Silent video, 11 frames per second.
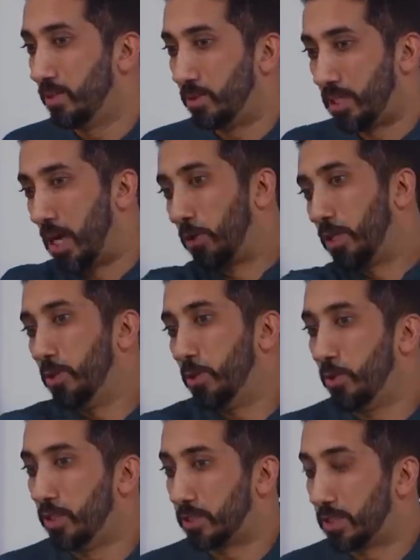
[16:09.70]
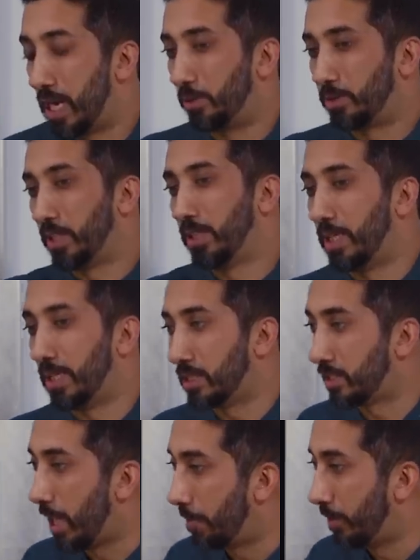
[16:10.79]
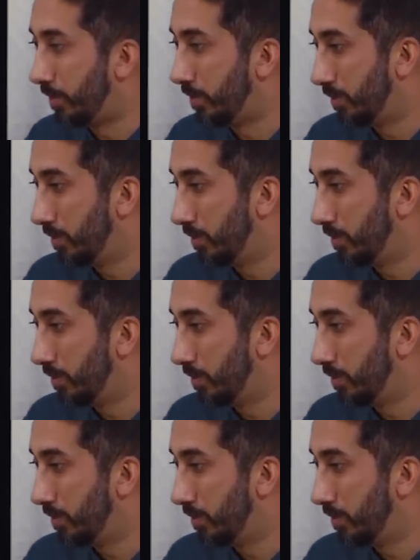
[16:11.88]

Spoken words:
You say, how can they do this? How did Allah let this happen?